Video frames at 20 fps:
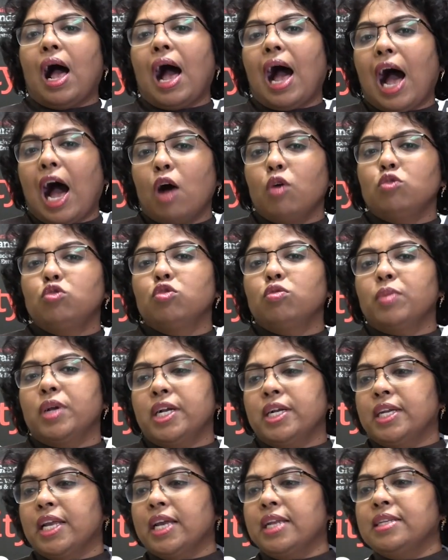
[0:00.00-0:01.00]
how to
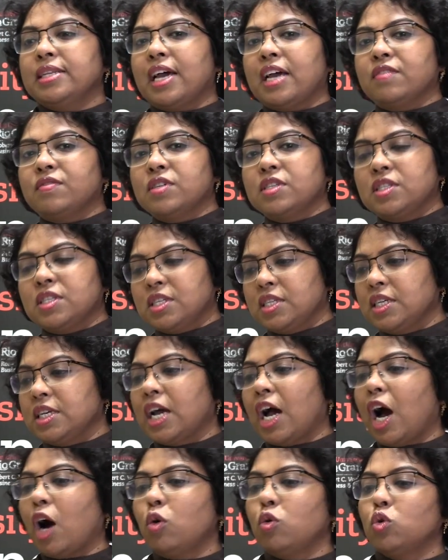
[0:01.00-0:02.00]
maintain diversity,
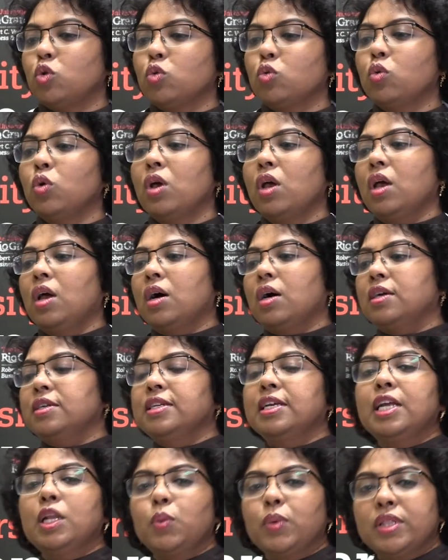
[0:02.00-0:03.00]
how to
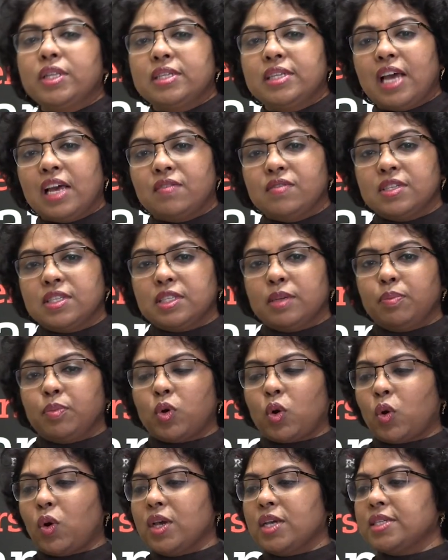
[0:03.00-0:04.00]
deal with the diverse
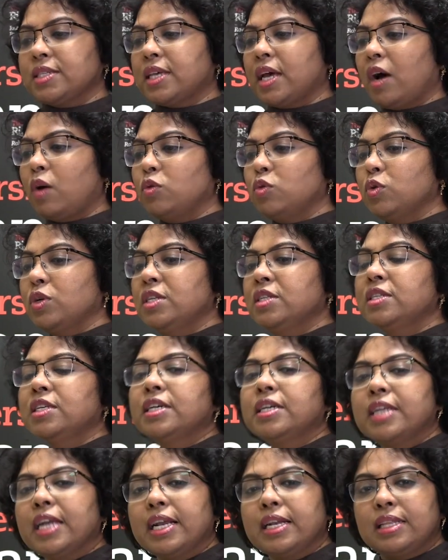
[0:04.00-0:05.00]
employees, how to
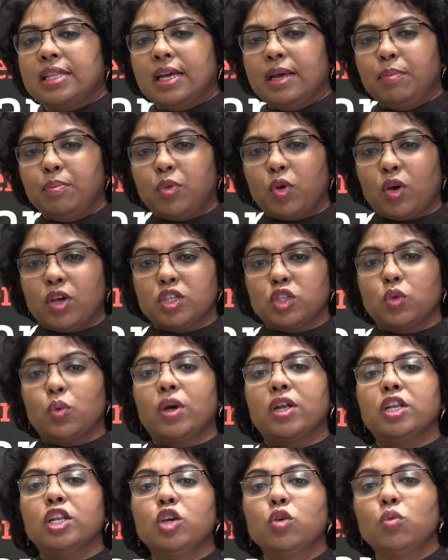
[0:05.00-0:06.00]
integrate the employees who
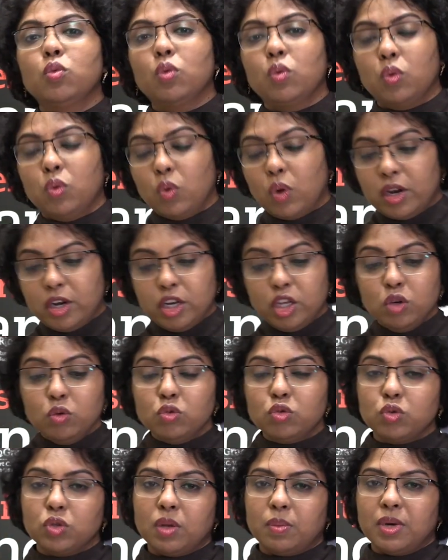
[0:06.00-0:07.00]
are
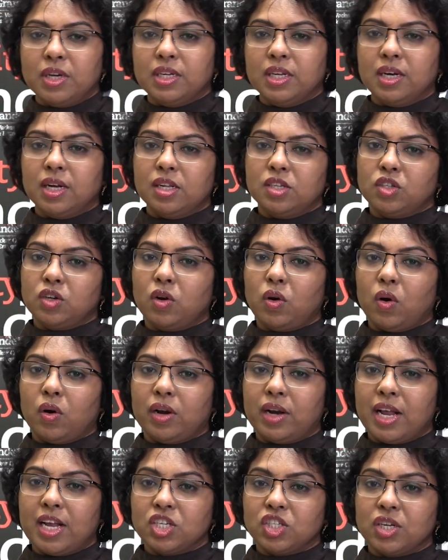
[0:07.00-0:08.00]
new to the multicultural
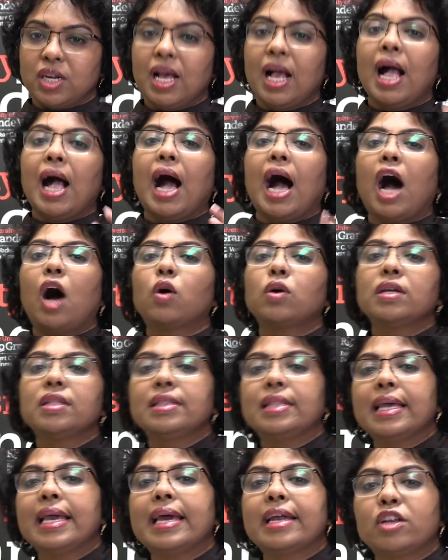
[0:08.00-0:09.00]
organization, how
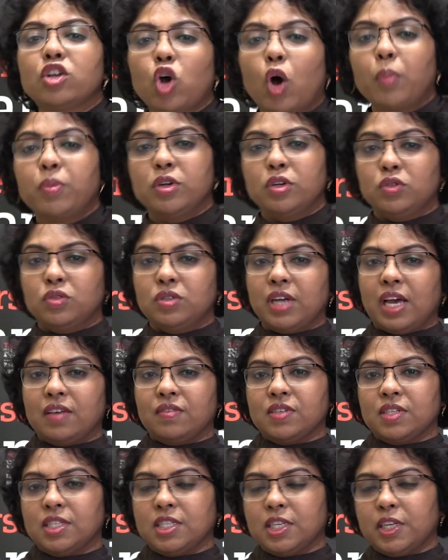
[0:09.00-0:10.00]
can they adopt to
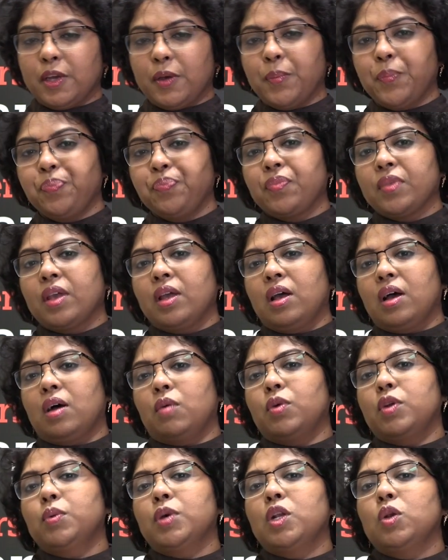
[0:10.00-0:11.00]
diversity.
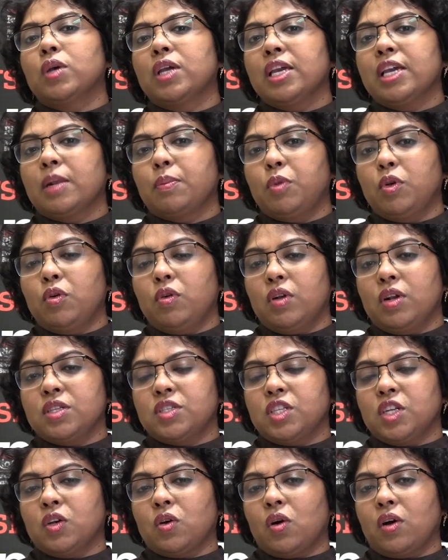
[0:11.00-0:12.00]
When we are looking at
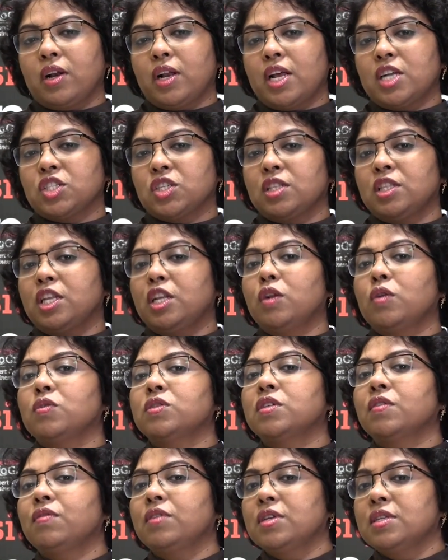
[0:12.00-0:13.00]
pluralistic organization, the
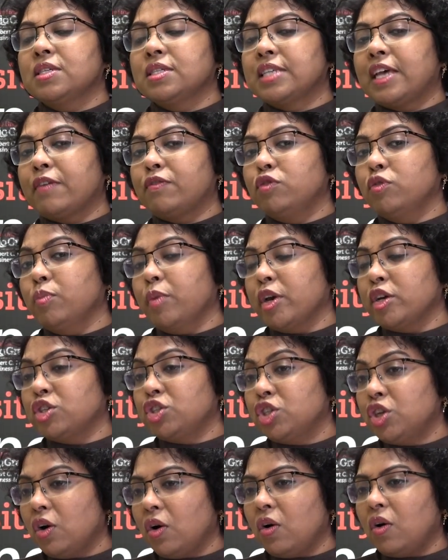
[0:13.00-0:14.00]
inclusive leaders have to make
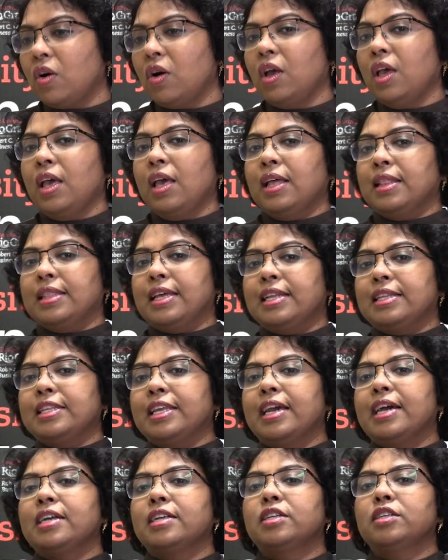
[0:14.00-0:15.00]
sure that
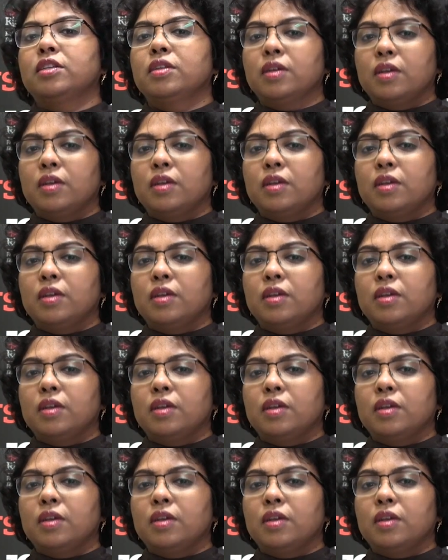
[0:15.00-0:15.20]
the